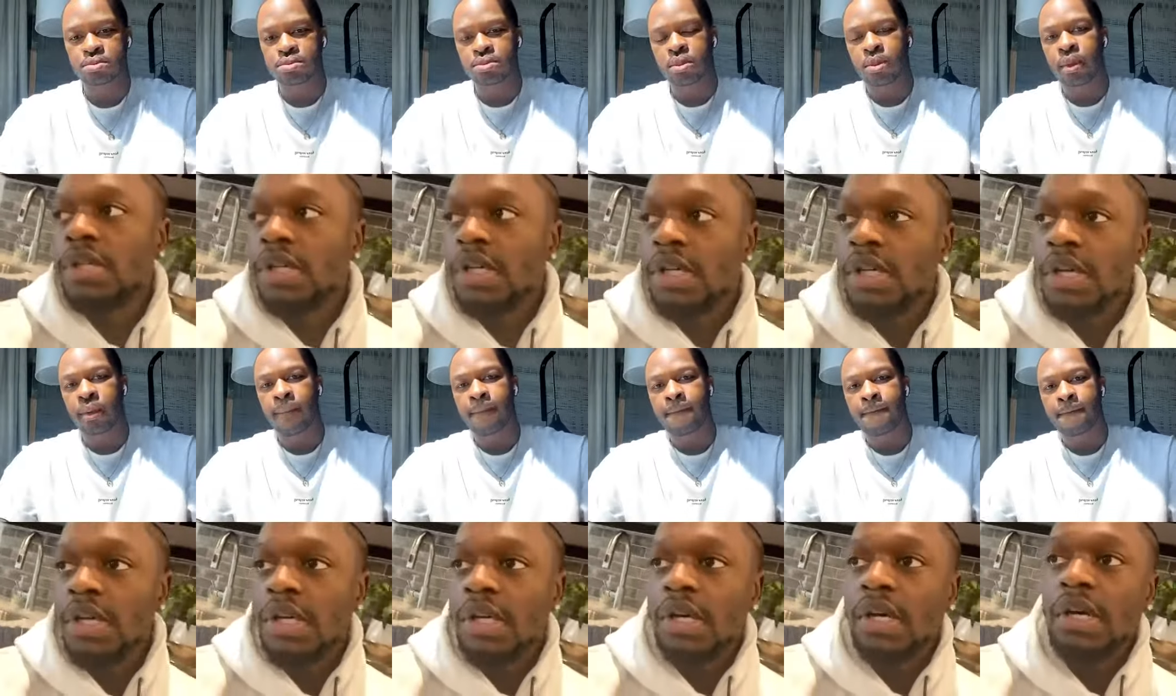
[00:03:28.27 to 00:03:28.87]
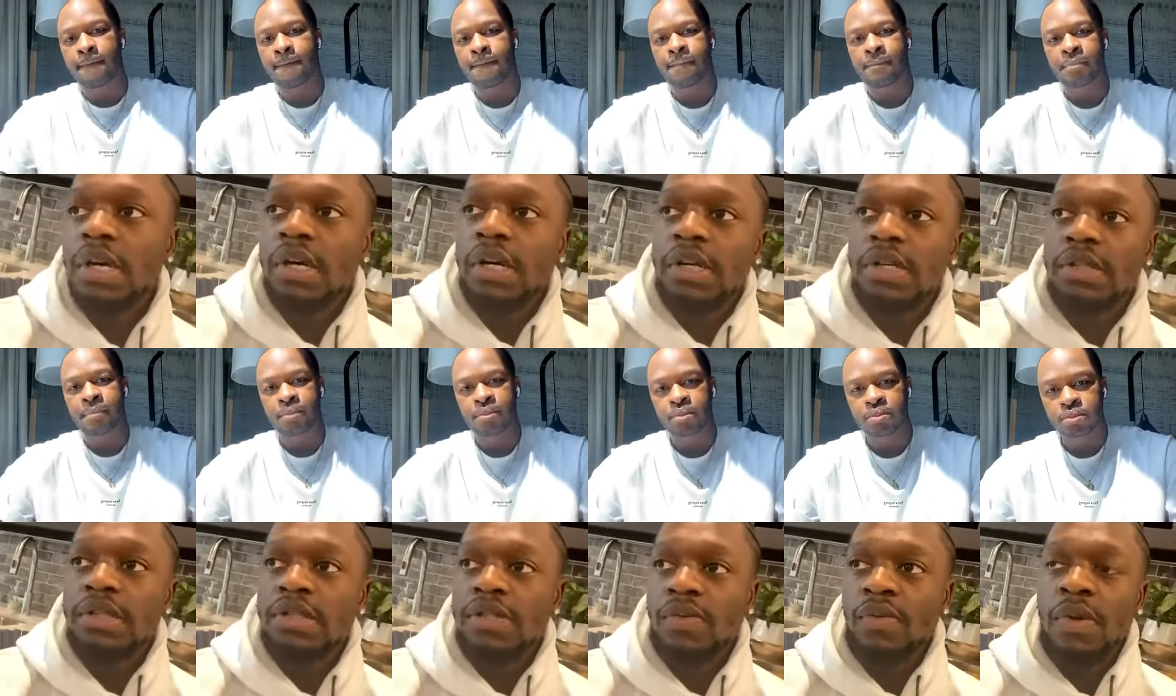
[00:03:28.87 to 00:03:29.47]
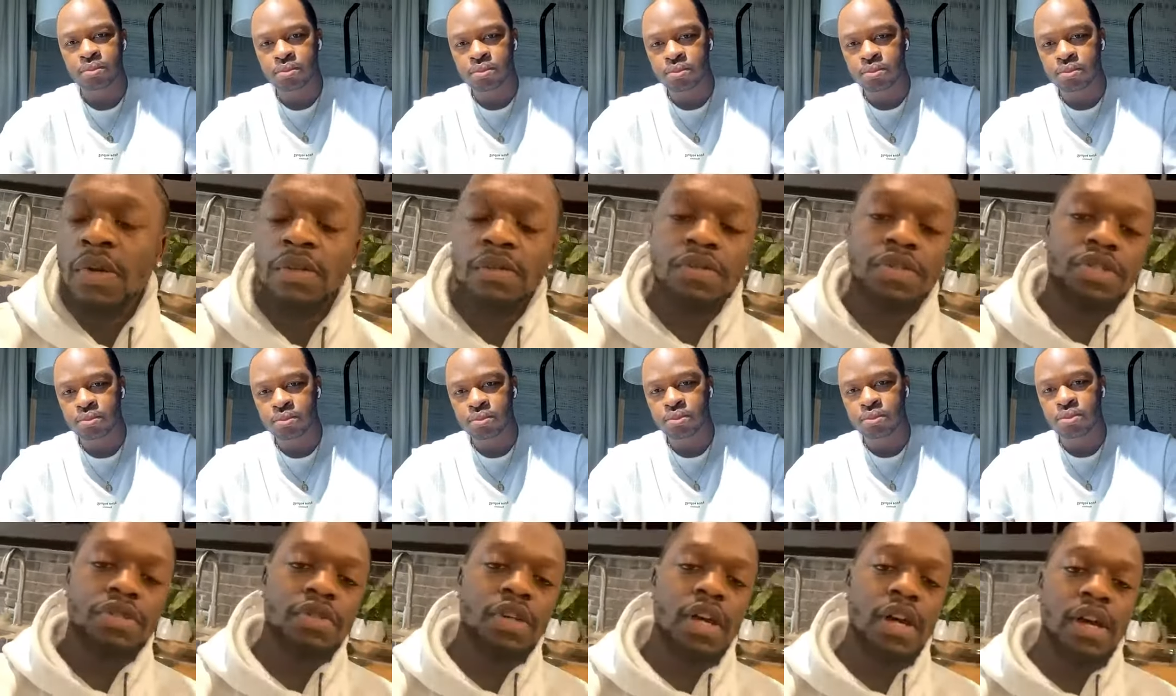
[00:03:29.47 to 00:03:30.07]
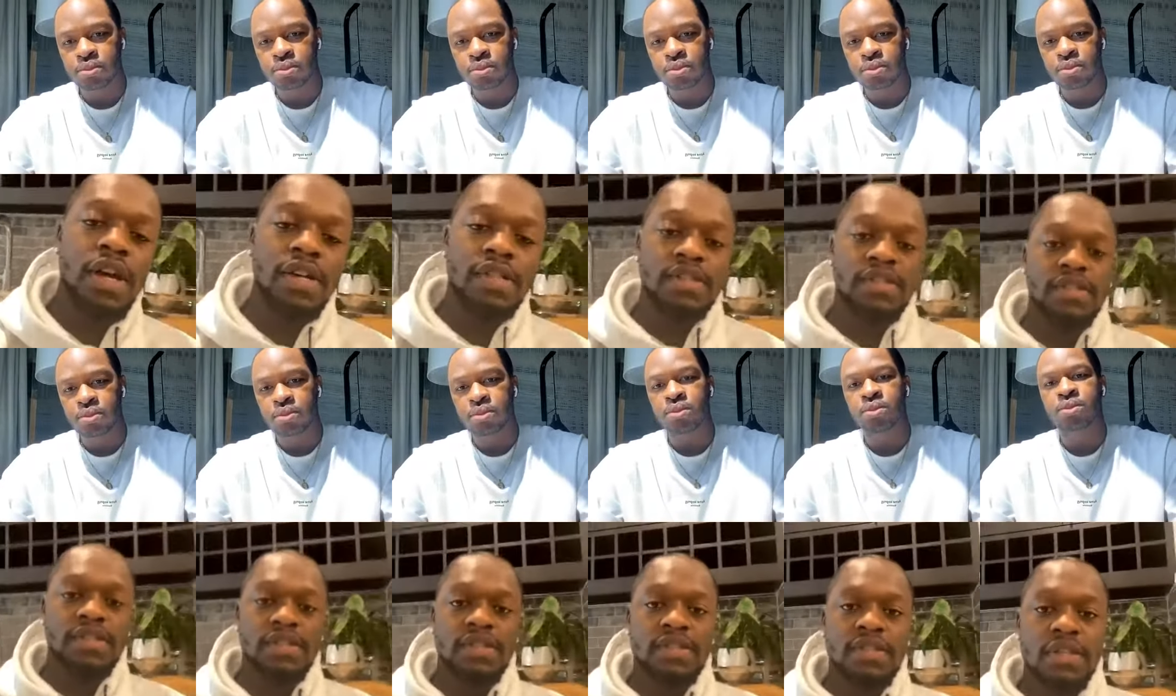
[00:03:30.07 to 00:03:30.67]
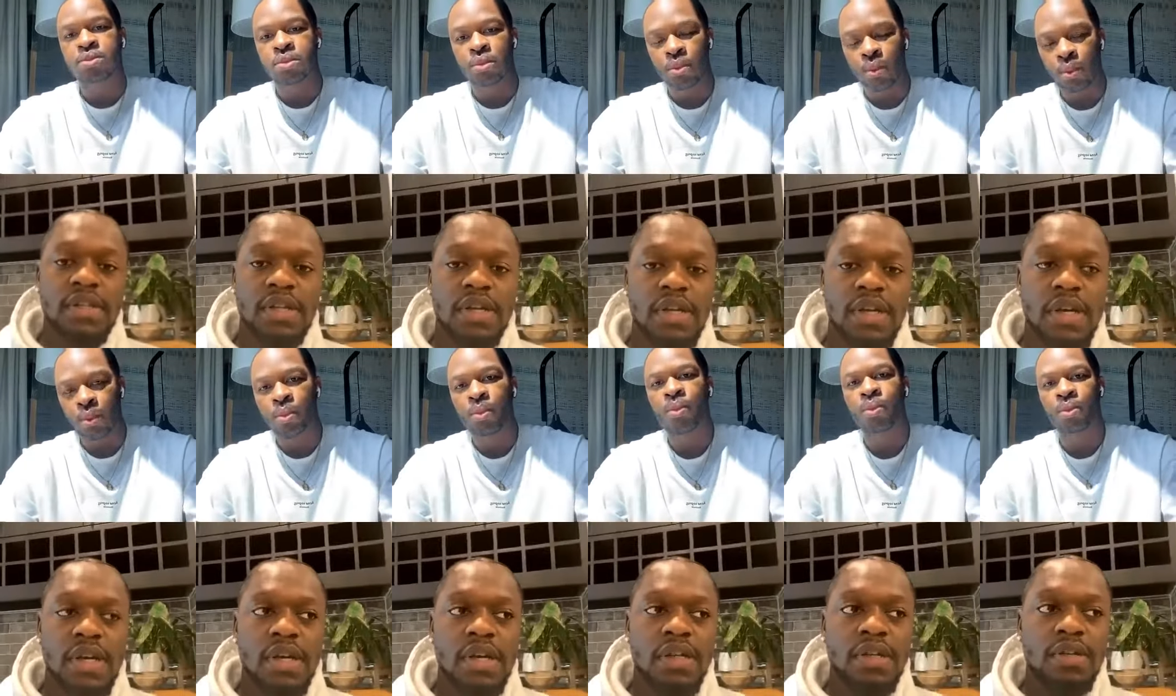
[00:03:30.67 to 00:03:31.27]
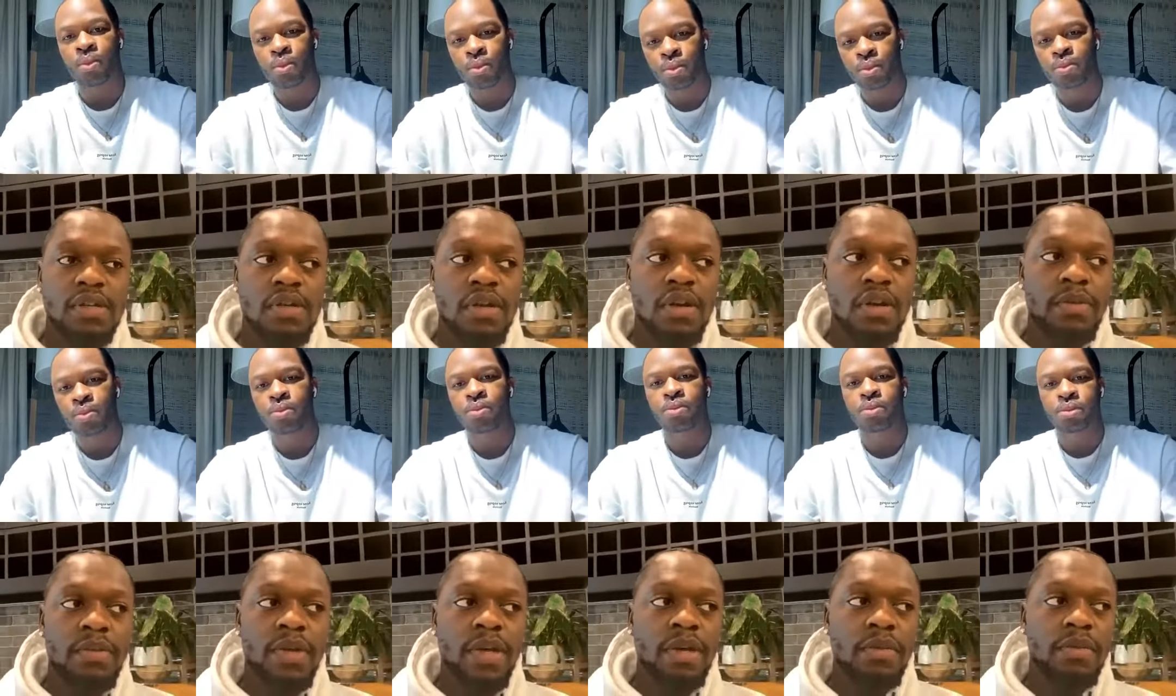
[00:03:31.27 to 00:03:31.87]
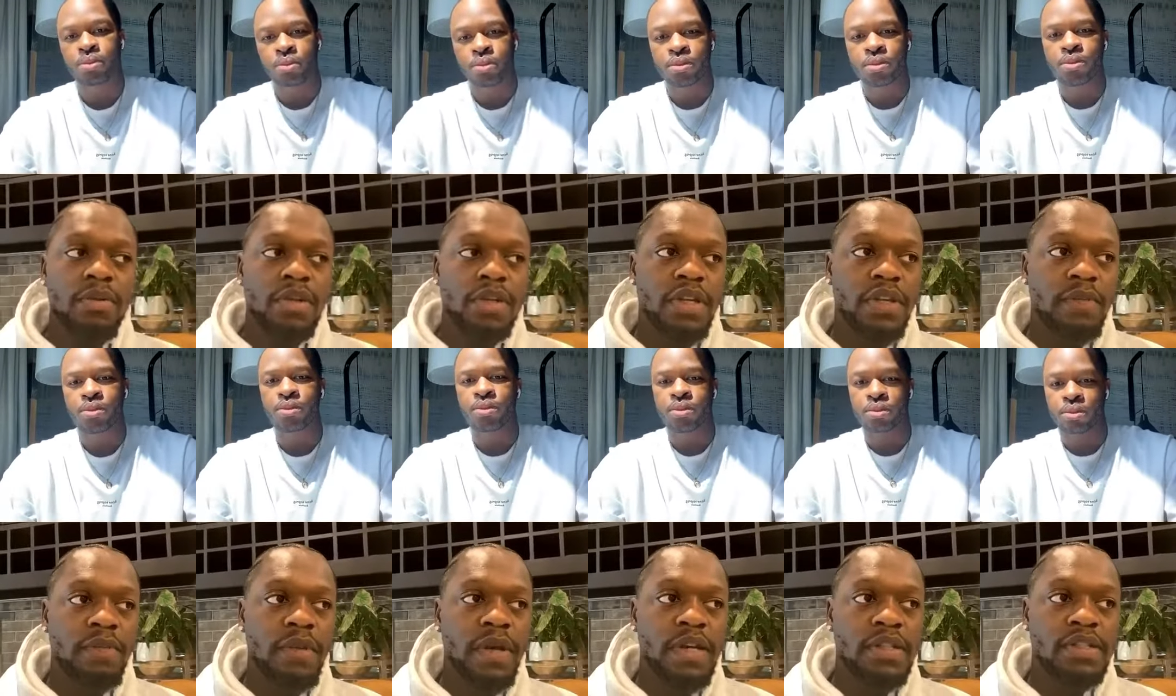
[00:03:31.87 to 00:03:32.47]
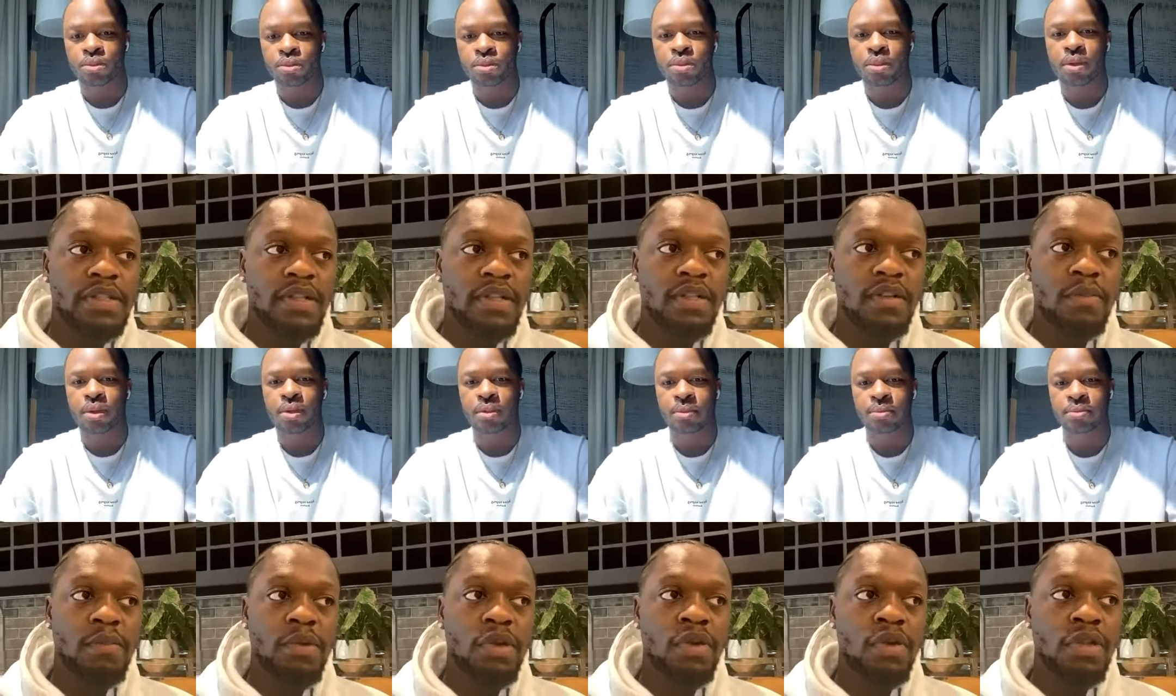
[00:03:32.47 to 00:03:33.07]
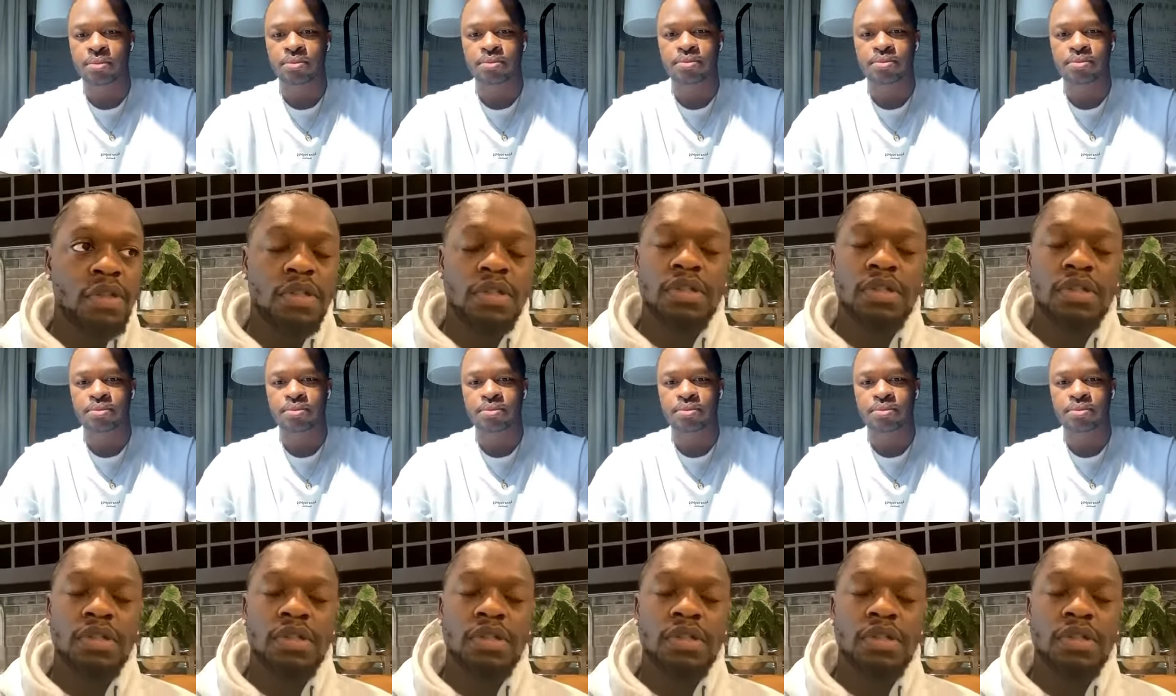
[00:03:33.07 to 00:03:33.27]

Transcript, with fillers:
Speaker 1: to work with you guys and, you know, to be able to give back to the community,